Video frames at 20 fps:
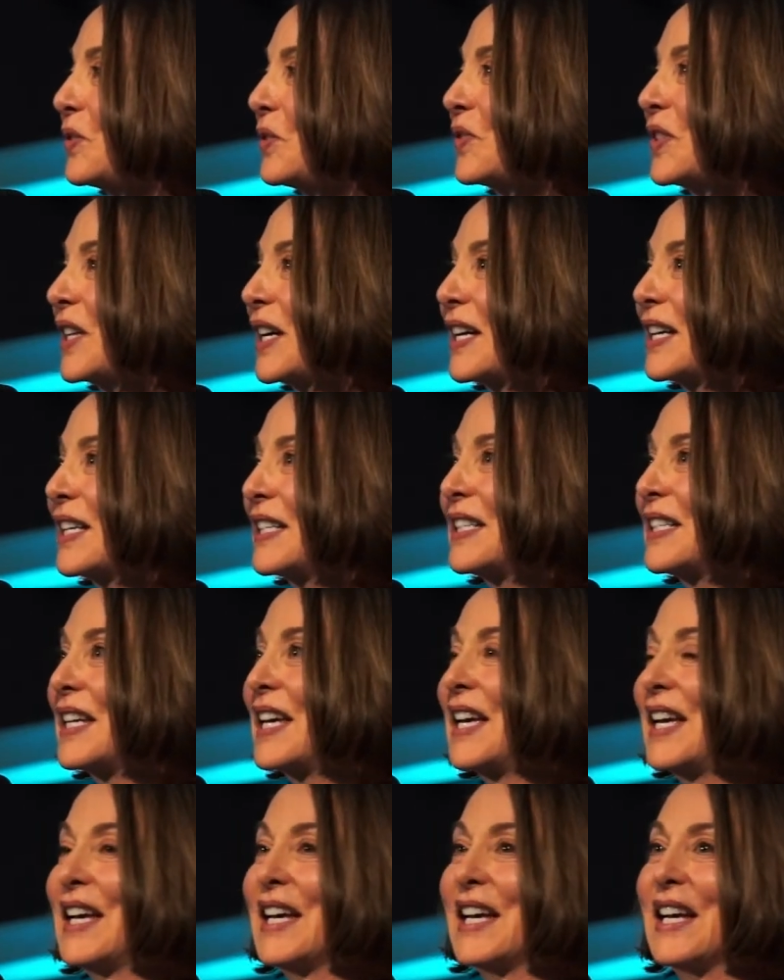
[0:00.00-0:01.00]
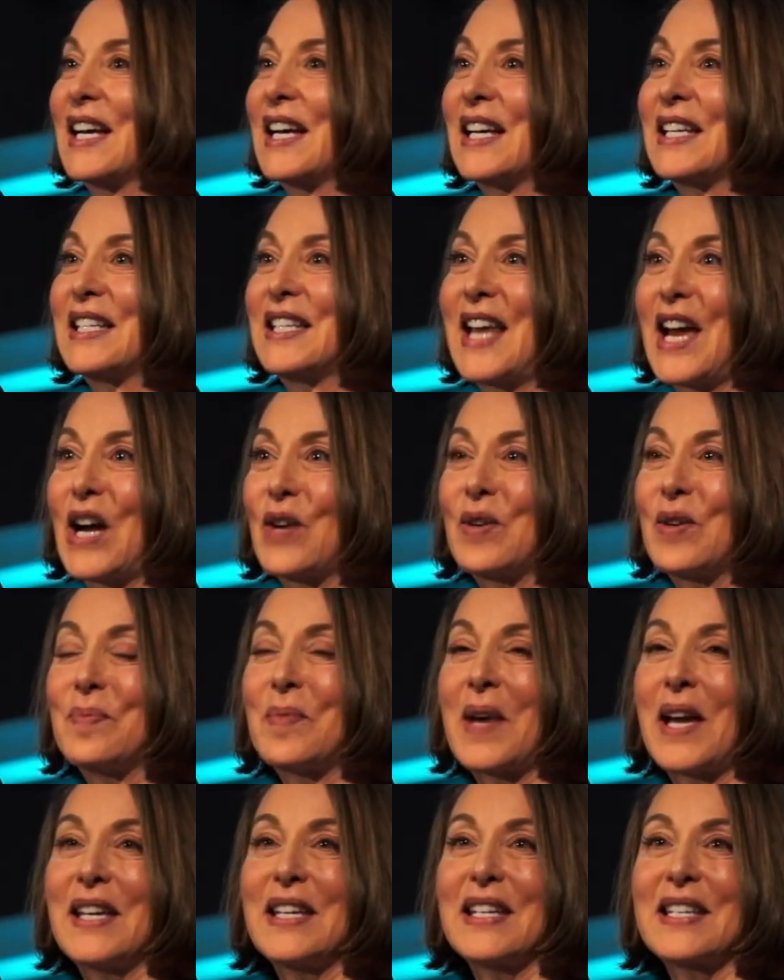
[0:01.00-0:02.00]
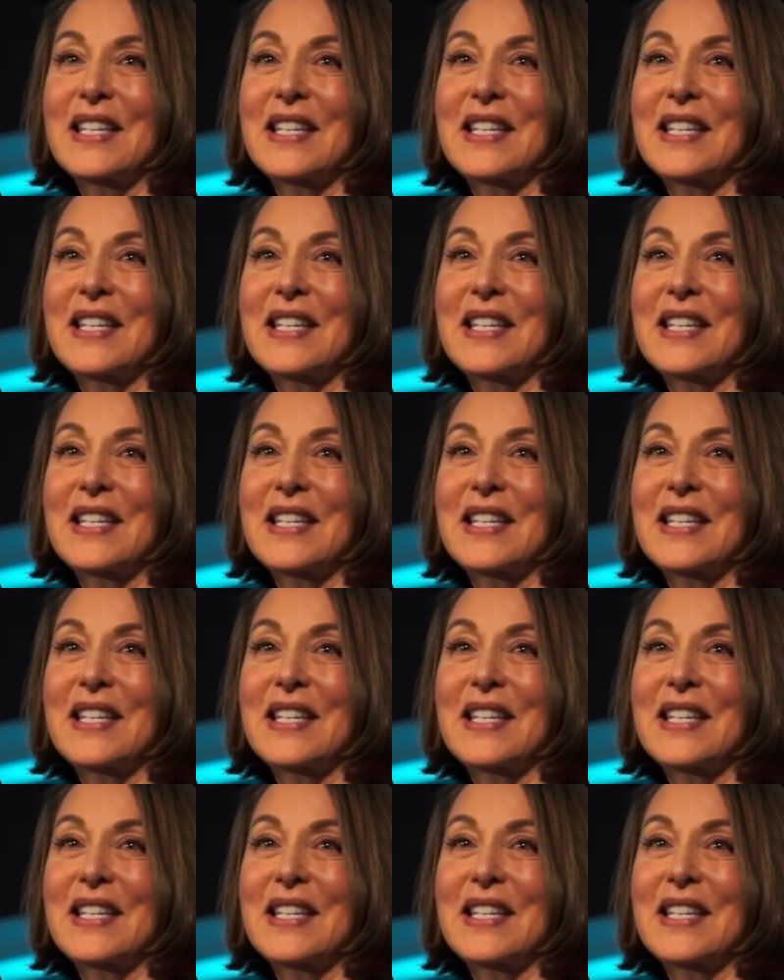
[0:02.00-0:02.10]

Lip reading: you've done, now in my